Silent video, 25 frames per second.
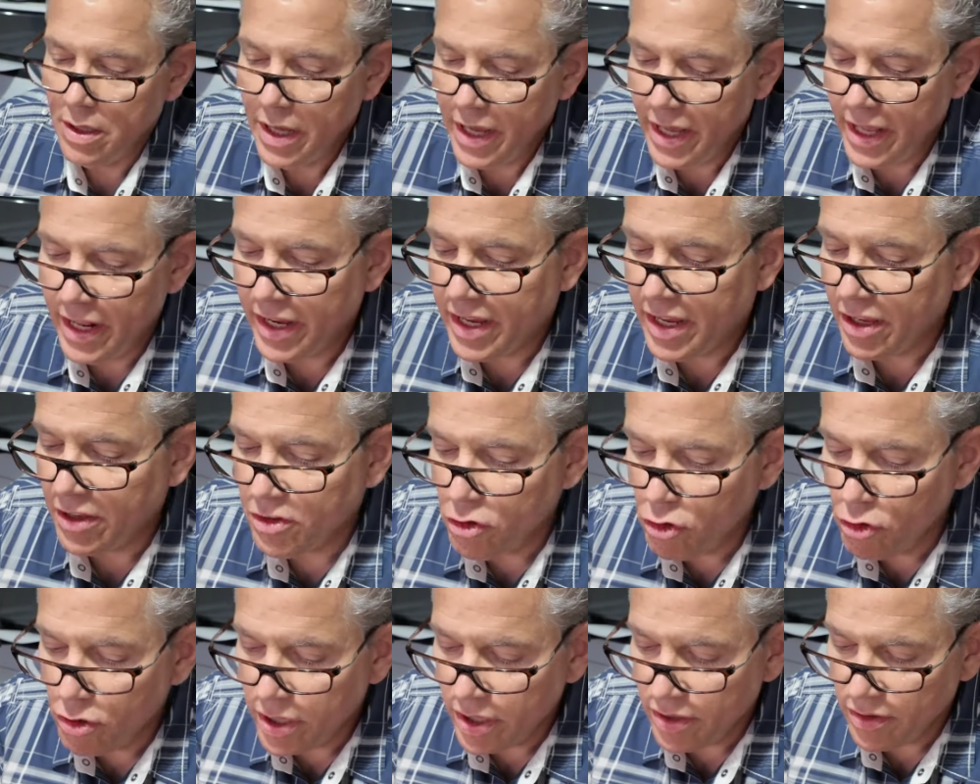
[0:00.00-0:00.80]
And
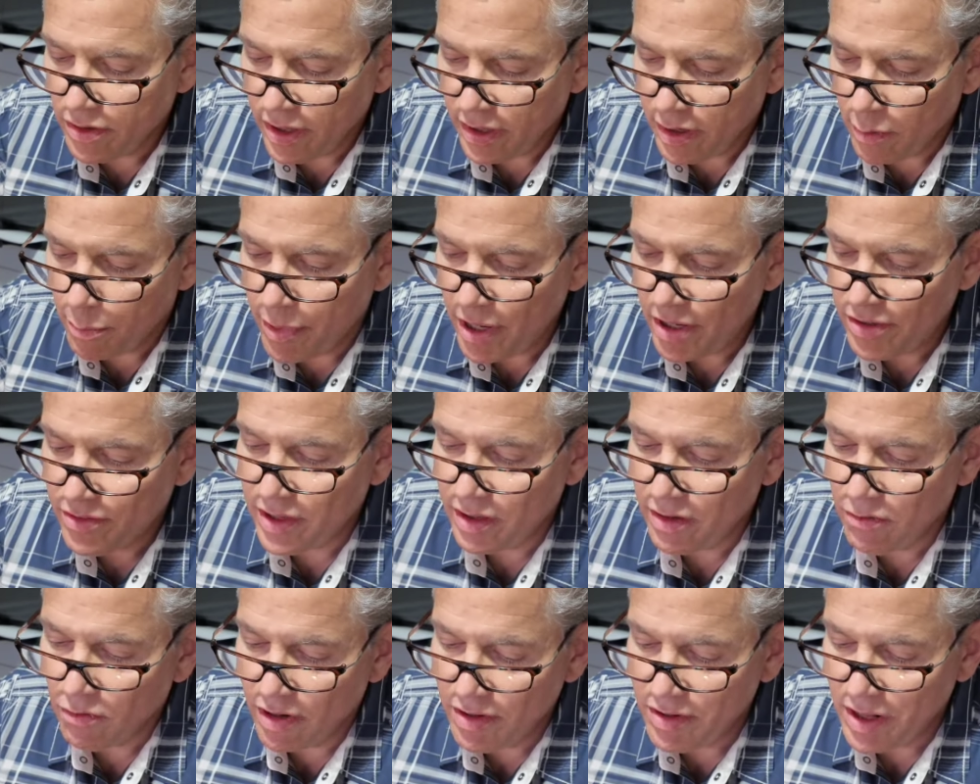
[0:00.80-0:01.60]
and the best
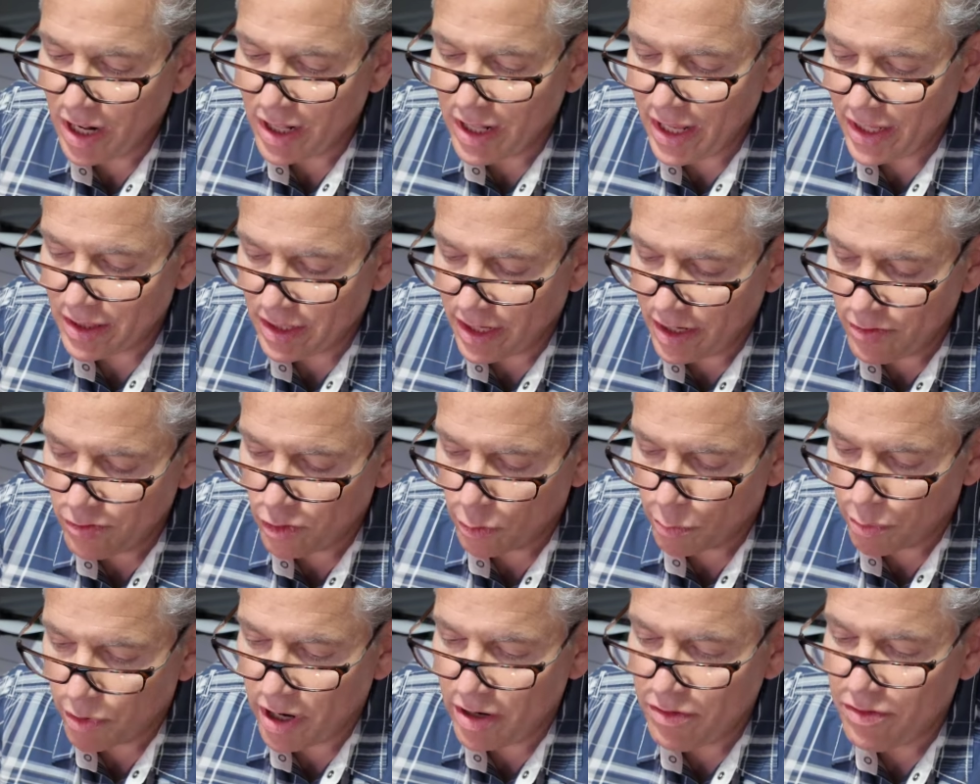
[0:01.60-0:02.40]
thing, reason I like
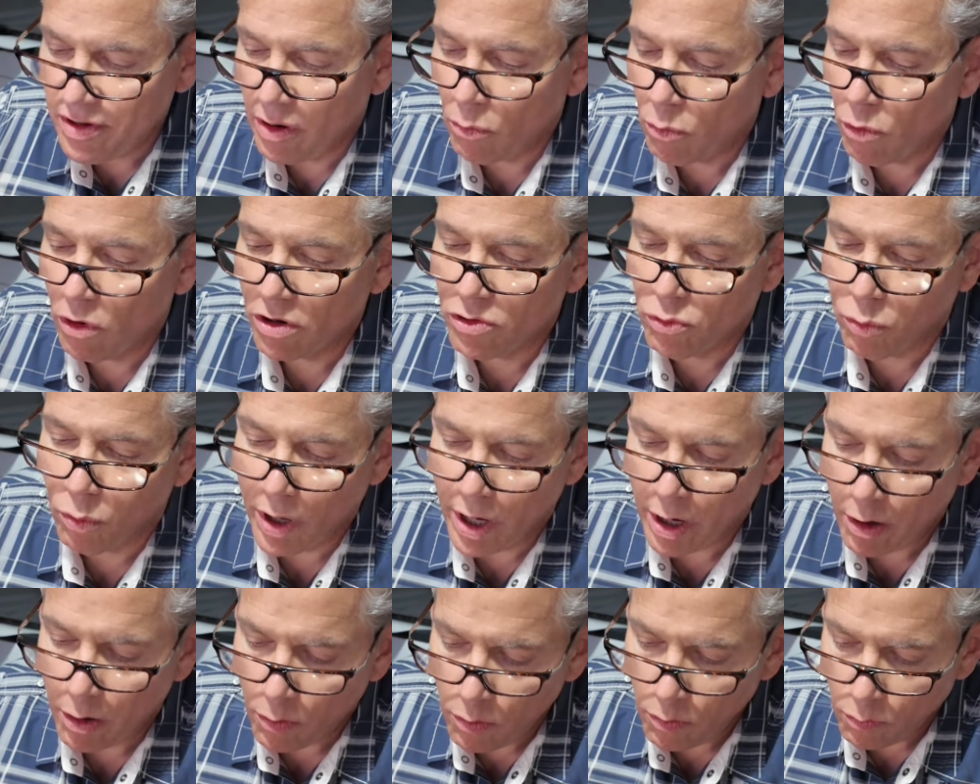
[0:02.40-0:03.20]
Laser Appraiser, it works
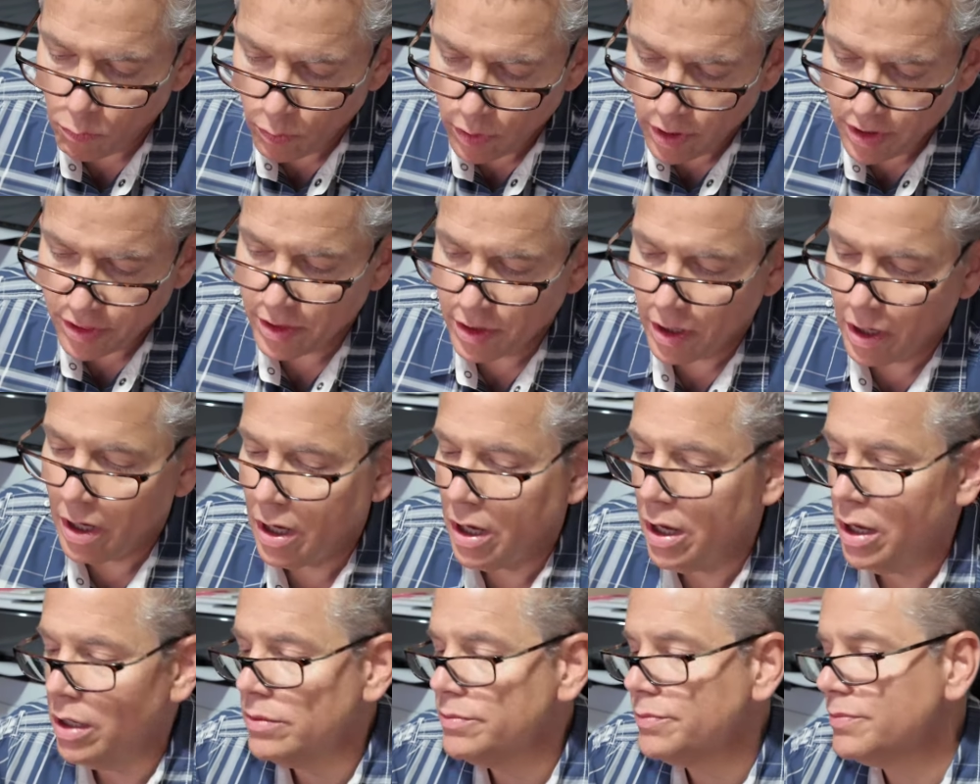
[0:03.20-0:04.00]
well with
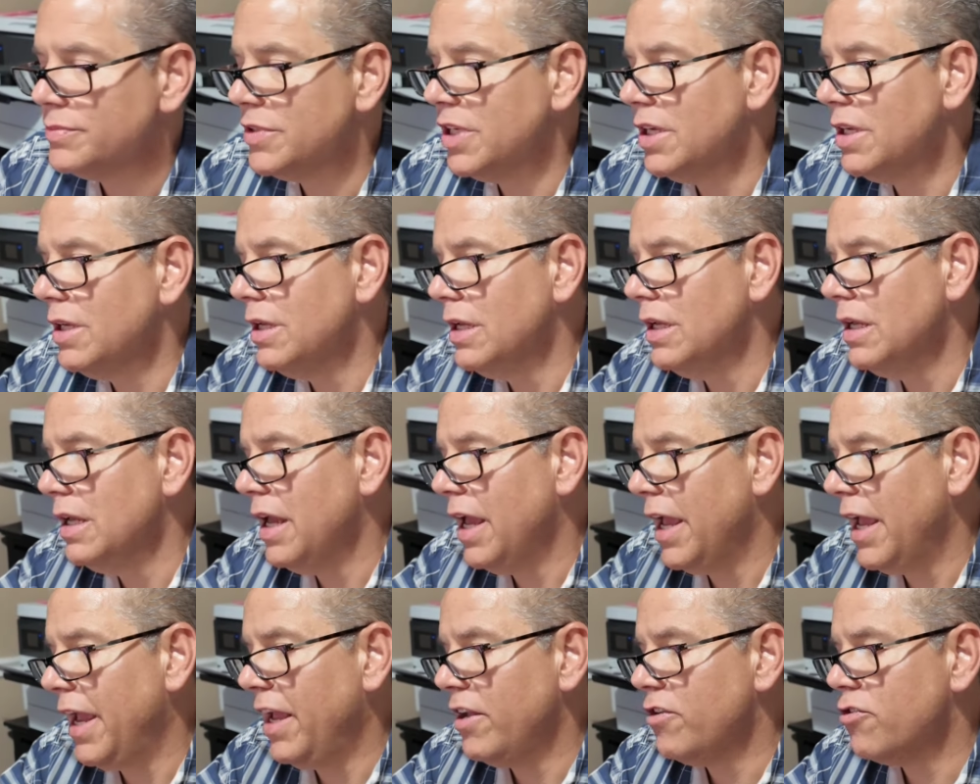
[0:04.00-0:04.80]

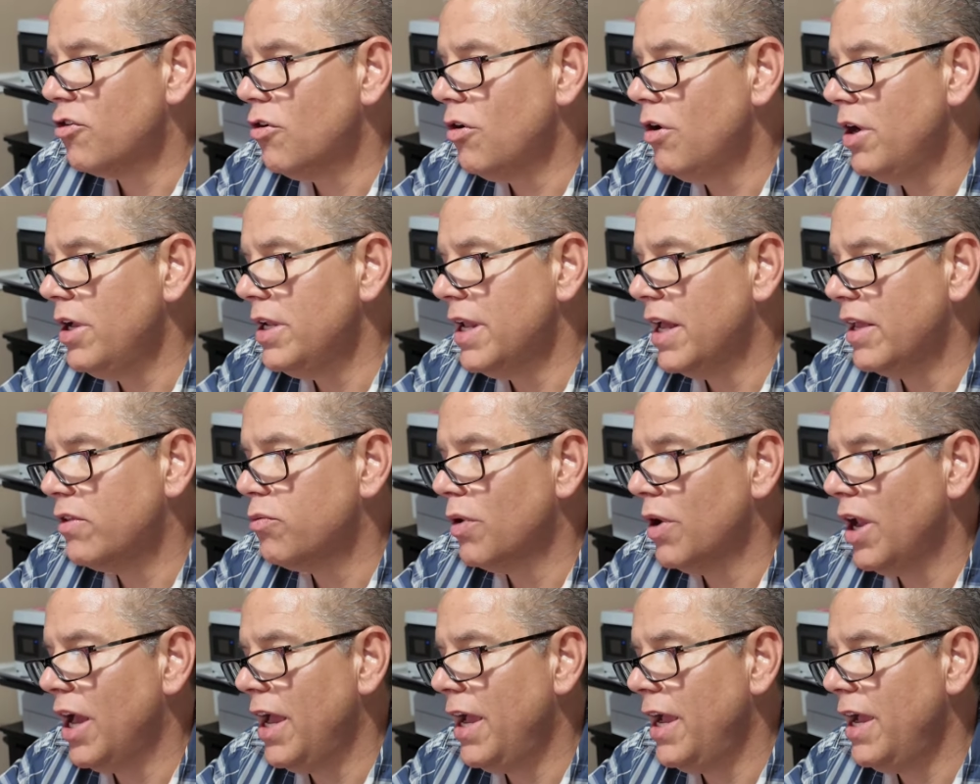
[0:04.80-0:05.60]
Android. That's
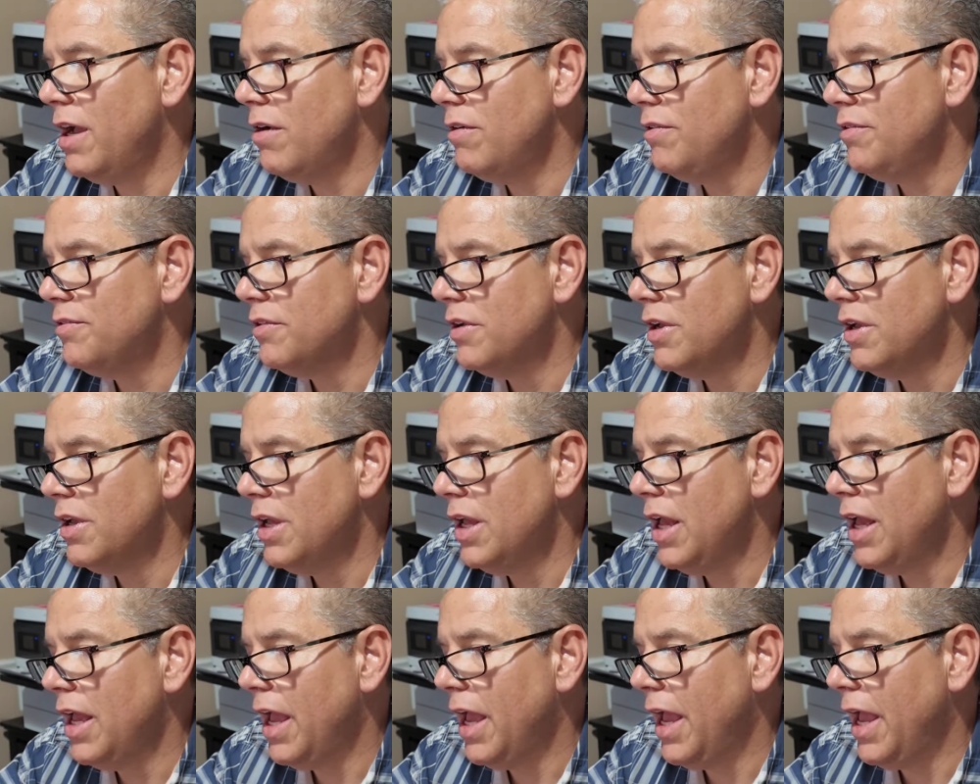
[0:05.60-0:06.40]
what I have.
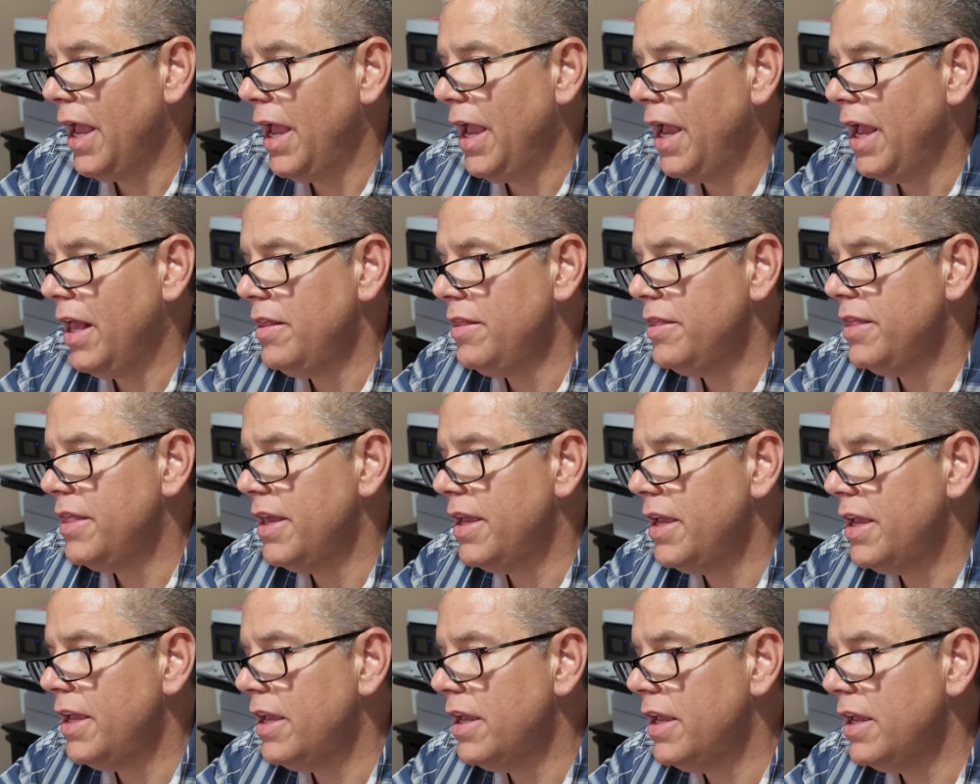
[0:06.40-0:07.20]
And
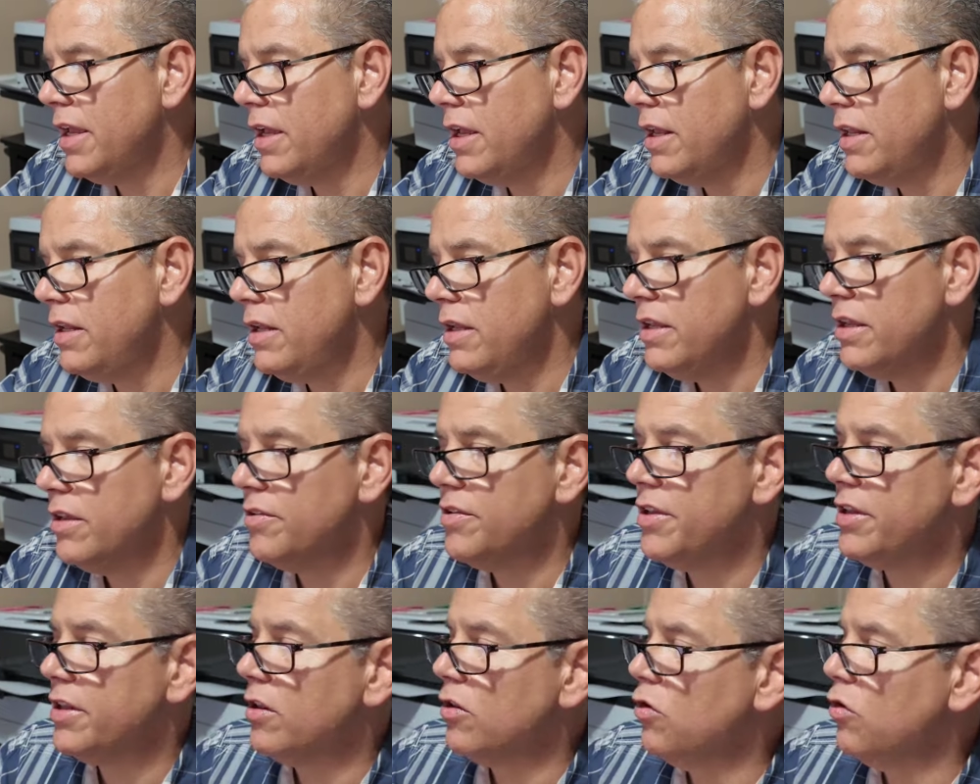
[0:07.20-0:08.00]
then you
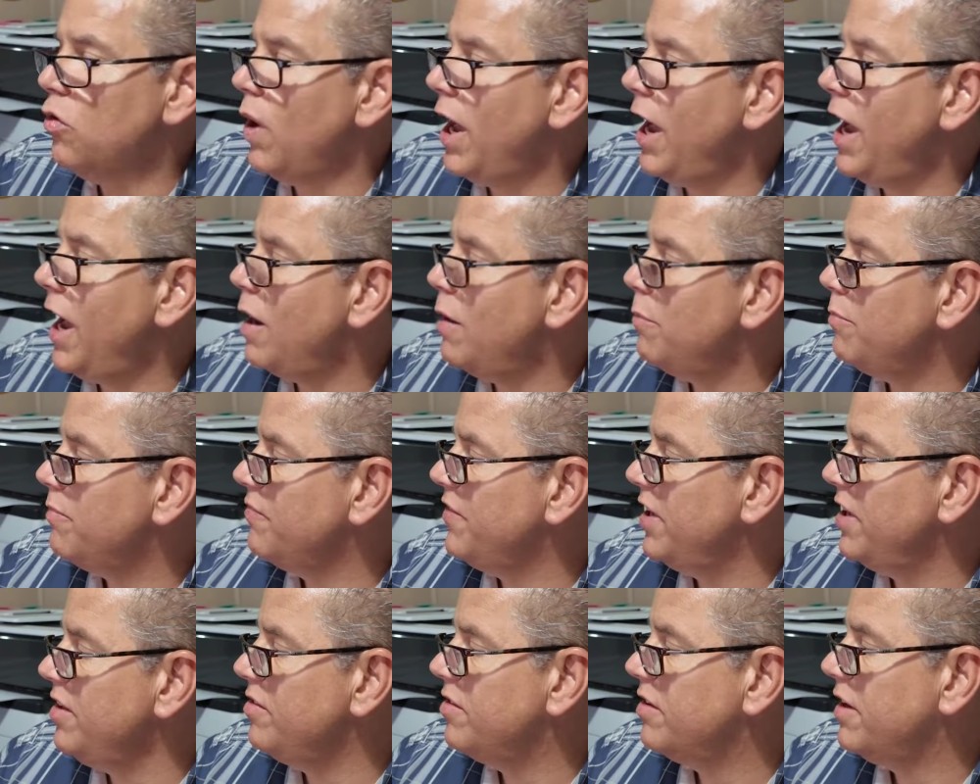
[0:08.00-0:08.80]
see the little app,
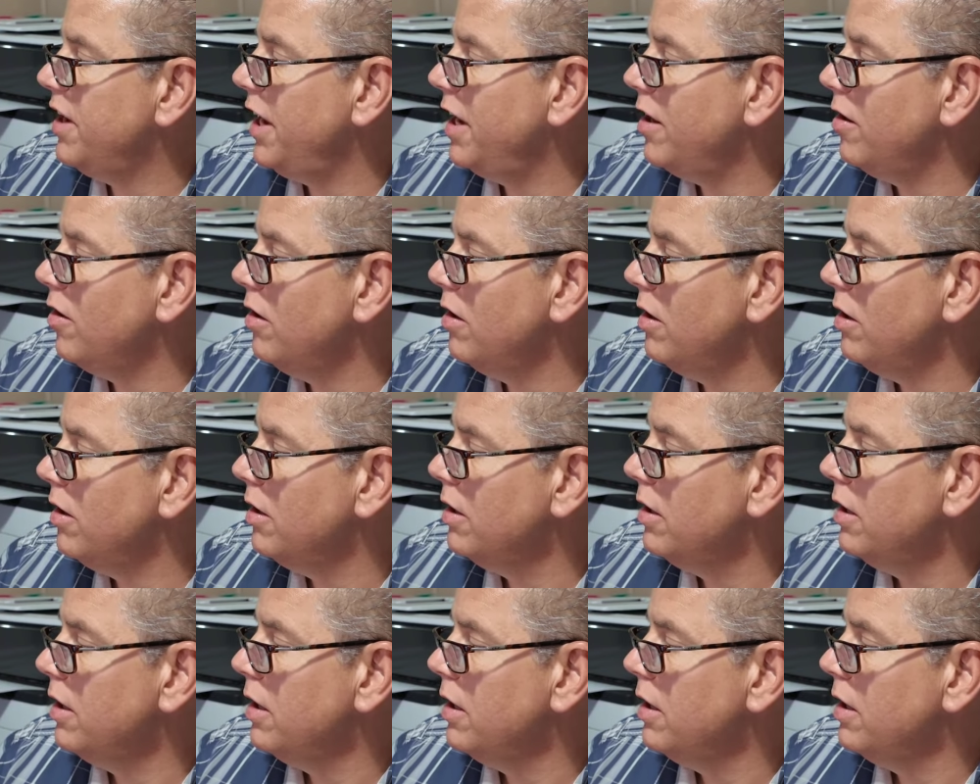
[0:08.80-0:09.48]
VIN scanner.